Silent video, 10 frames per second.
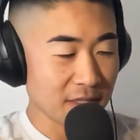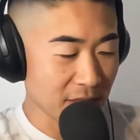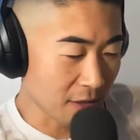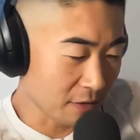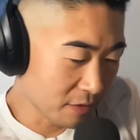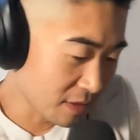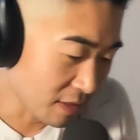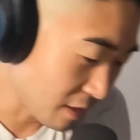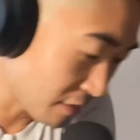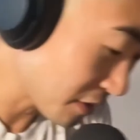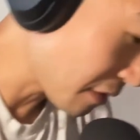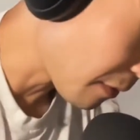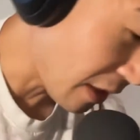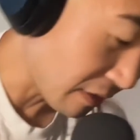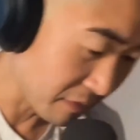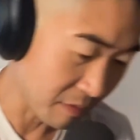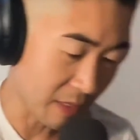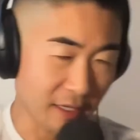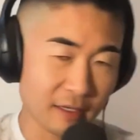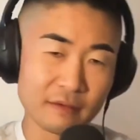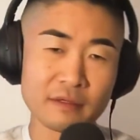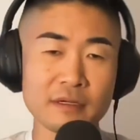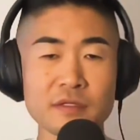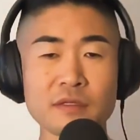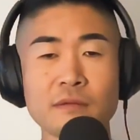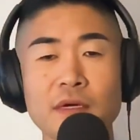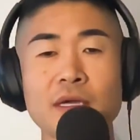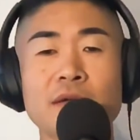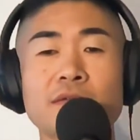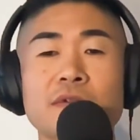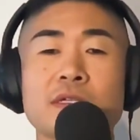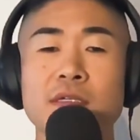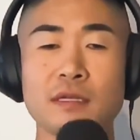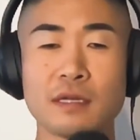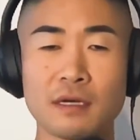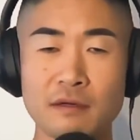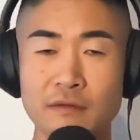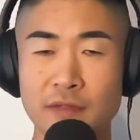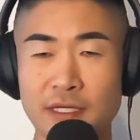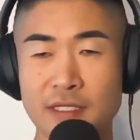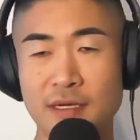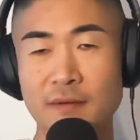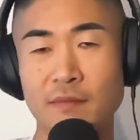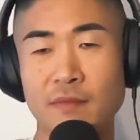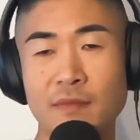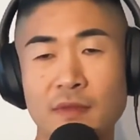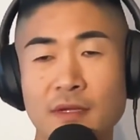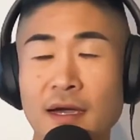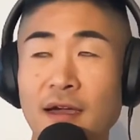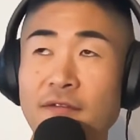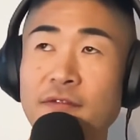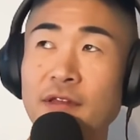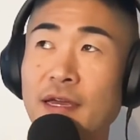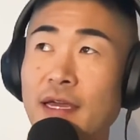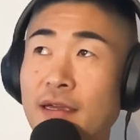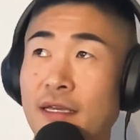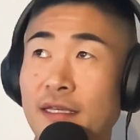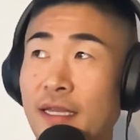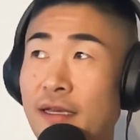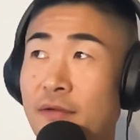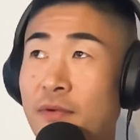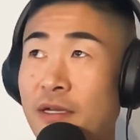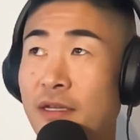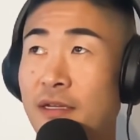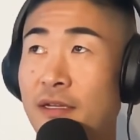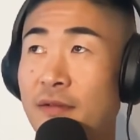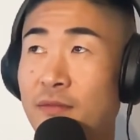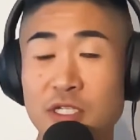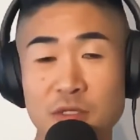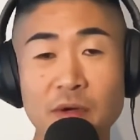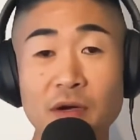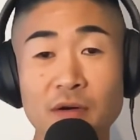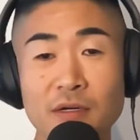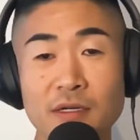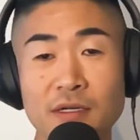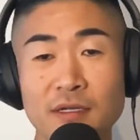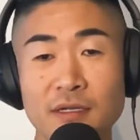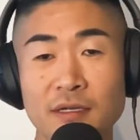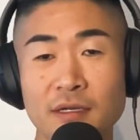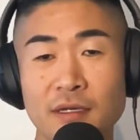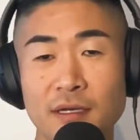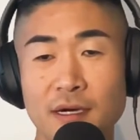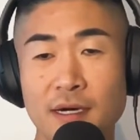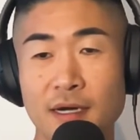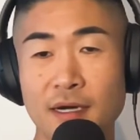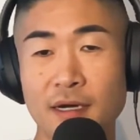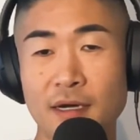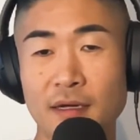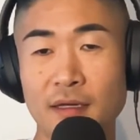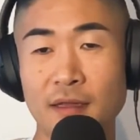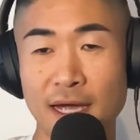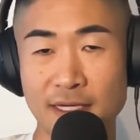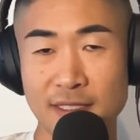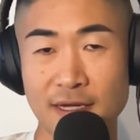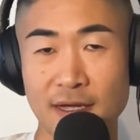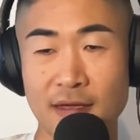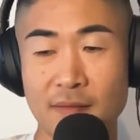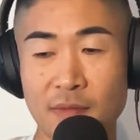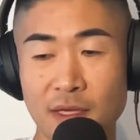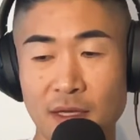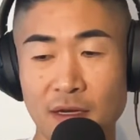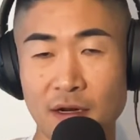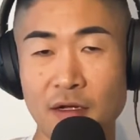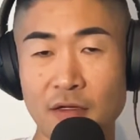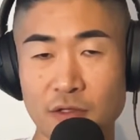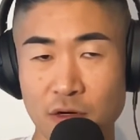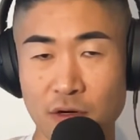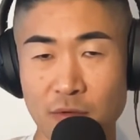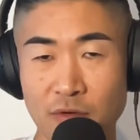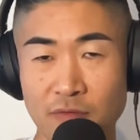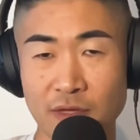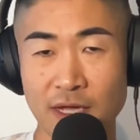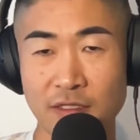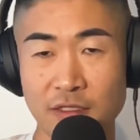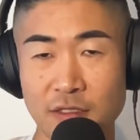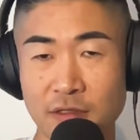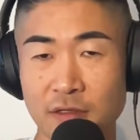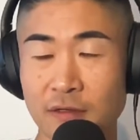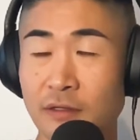It goes in waves, man. It goes in waves, you know? Like I feel like when we spoke last time in October of last year,